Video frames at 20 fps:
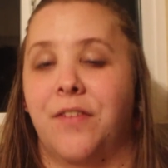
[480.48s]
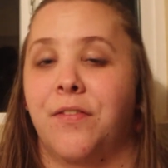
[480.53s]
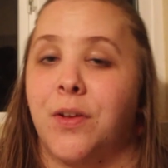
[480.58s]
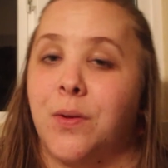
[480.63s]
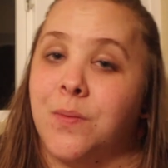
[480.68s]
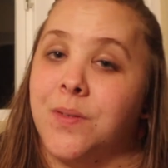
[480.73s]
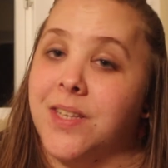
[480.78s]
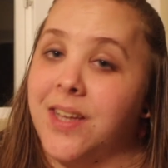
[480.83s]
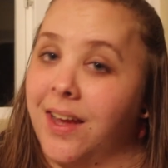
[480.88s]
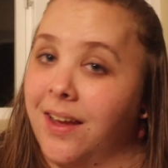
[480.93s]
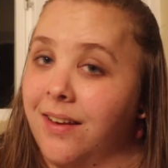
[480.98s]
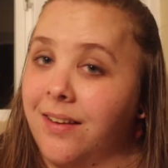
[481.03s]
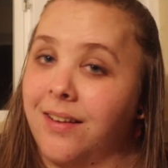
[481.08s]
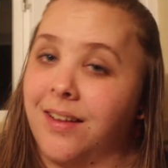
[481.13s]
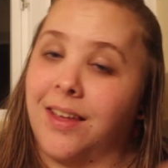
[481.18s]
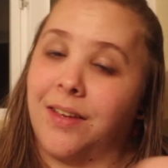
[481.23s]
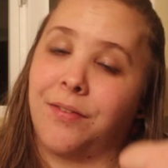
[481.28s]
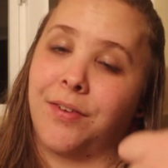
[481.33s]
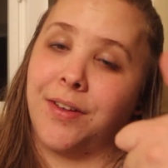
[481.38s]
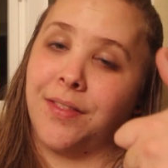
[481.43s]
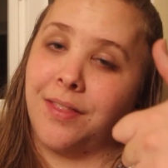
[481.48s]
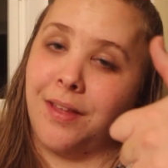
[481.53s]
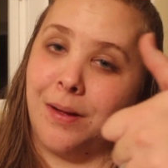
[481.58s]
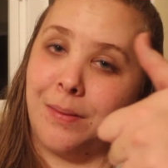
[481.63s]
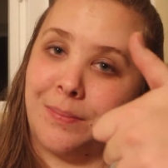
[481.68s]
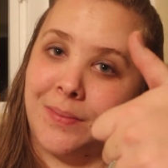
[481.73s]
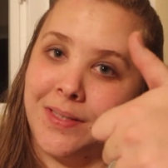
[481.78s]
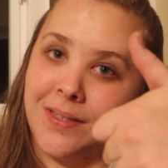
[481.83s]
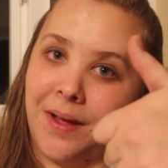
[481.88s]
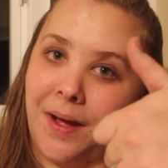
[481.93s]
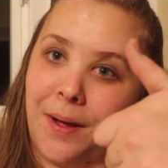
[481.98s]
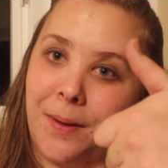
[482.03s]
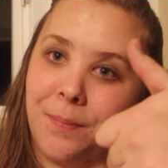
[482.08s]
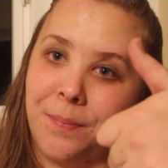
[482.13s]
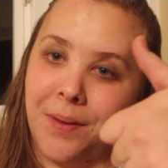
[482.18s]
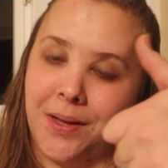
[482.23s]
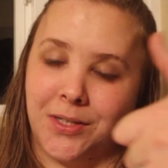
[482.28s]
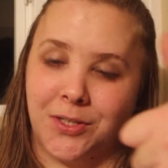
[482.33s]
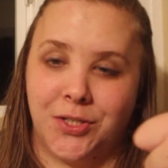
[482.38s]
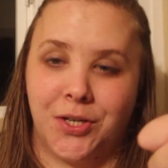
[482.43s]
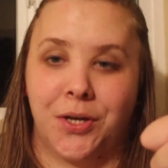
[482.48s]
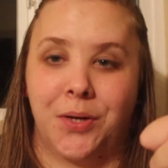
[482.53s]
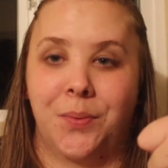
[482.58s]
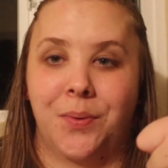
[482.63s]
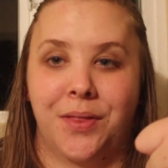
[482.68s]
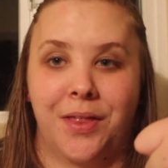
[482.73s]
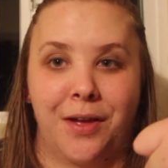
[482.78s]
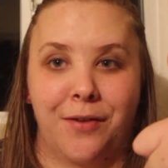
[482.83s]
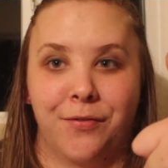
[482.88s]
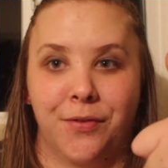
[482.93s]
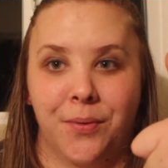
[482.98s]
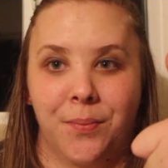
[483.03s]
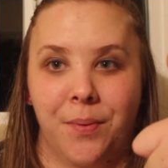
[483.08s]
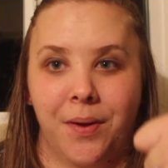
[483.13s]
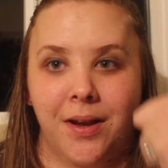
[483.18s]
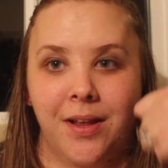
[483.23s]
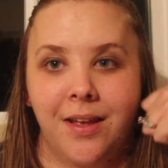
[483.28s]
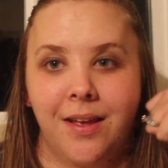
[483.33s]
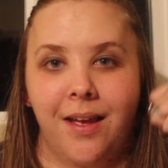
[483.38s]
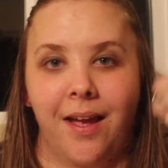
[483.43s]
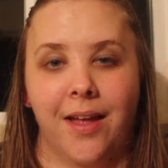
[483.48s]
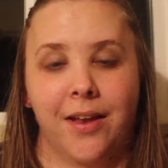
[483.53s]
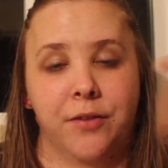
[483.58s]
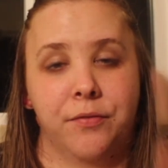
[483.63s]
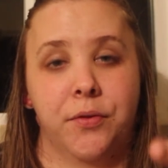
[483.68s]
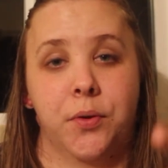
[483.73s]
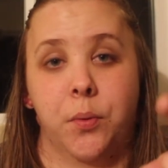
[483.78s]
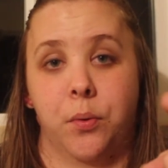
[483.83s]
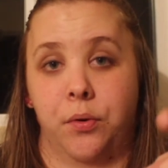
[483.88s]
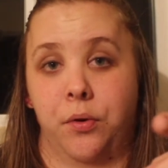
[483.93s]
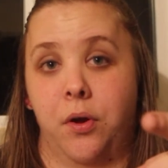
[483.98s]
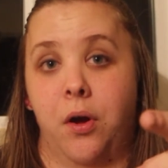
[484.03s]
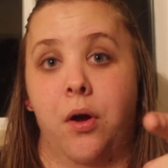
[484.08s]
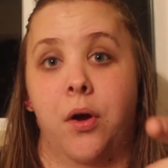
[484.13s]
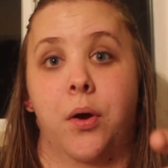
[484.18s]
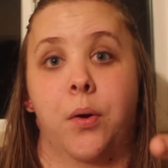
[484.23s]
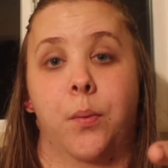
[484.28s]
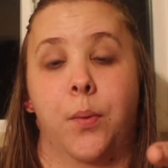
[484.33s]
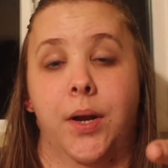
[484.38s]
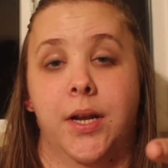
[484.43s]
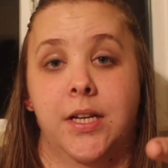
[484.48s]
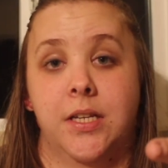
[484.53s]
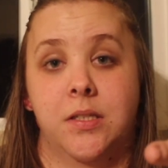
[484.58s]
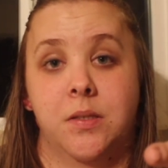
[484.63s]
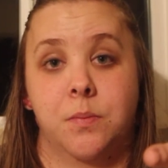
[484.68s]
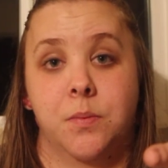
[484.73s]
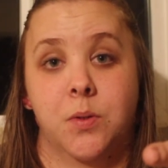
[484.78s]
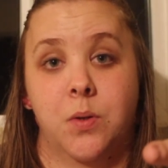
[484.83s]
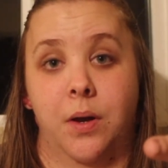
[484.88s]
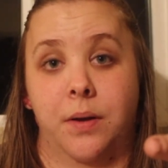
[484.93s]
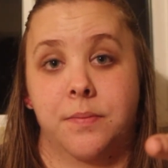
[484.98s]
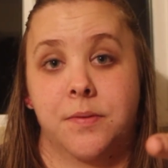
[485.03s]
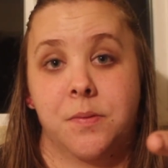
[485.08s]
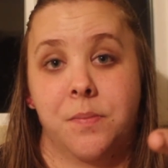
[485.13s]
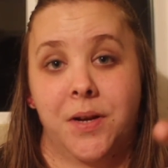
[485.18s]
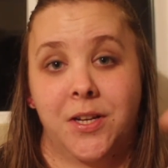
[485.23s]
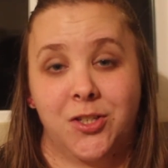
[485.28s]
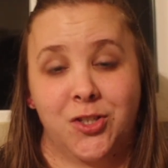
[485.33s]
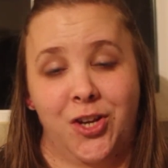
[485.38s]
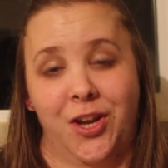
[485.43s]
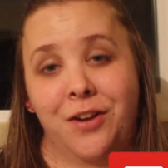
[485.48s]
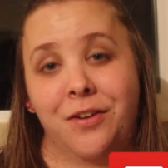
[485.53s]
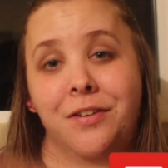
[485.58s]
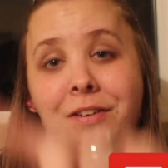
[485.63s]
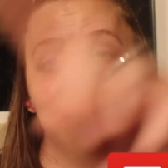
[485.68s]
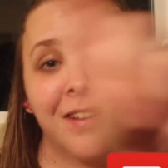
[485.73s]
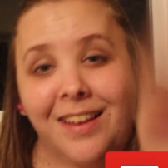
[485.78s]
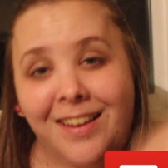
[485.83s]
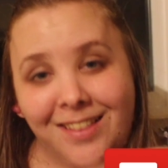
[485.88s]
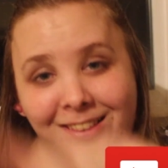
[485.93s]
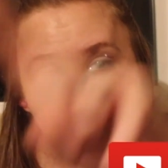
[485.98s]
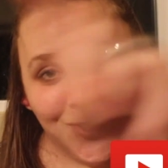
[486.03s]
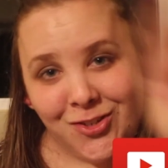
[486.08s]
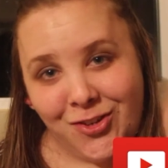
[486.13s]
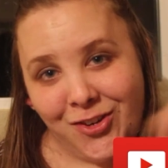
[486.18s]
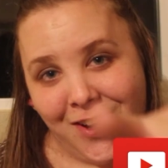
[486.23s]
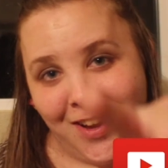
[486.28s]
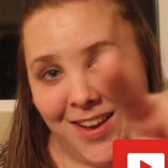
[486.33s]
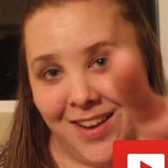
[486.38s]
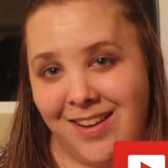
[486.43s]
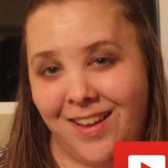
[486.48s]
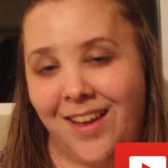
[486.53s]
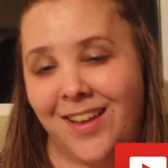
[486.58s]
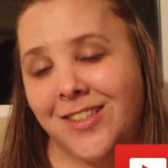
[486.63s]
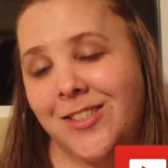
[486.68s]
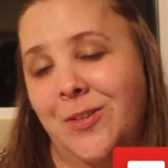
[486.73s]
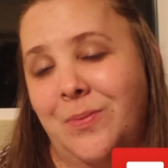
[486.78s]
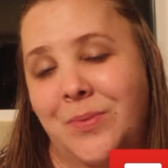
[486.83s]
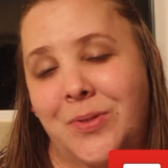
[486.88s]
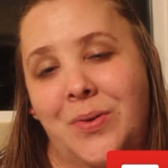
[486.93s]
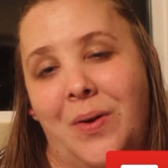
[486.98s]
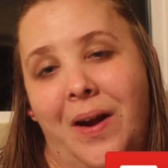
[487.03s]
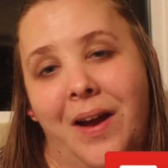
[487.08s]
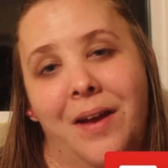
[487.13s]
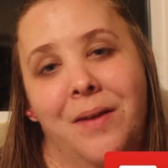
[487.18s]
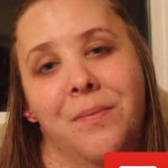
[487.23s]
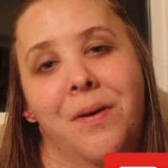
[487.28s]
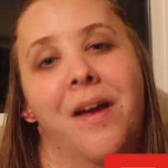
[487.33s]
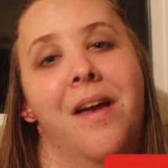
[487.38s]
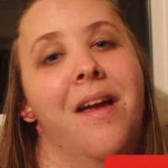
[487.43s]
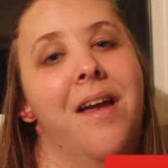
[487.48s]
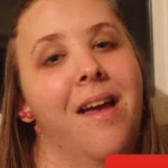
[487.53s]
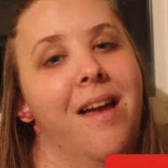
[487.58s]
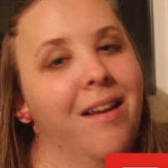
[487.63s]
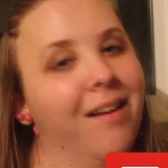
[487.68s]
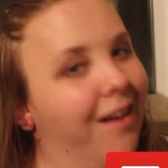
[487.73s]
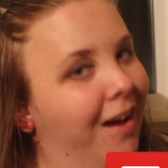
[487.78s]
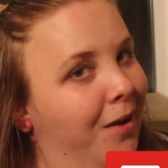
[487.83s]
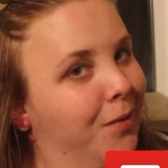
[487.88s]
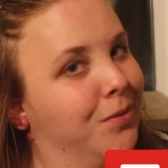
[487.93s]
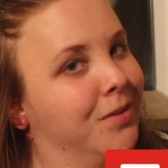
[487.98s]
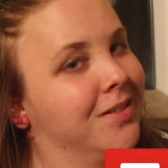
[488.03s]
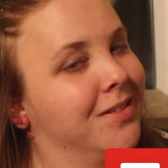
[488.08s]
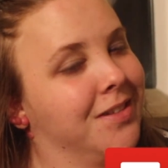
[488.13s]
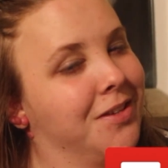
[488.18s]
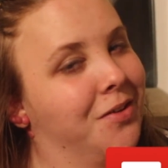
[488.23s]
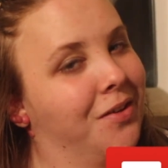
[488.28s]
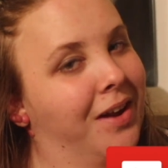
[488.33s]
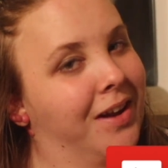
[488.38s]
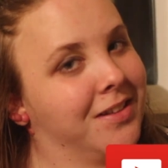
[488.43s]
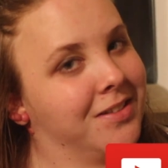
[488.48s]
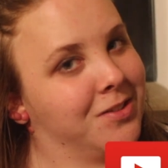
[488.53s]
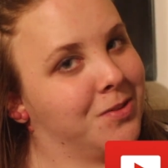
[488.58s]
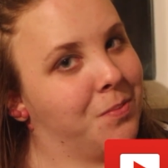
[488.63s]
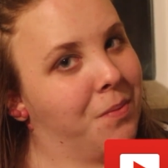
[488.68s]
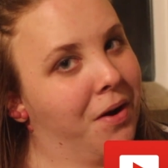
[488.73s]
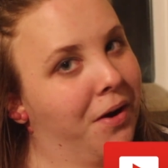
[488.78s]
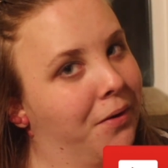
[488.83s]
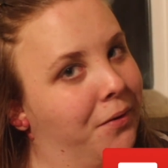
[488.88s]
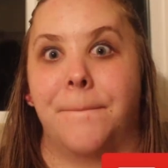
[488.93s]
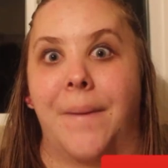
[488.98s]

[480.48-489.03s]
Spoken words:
If you did, give it a thumbs up and share it with everybody. And if you are not already subscribed to my channel, click the screen and subscribe. I will see you guys tomorrow.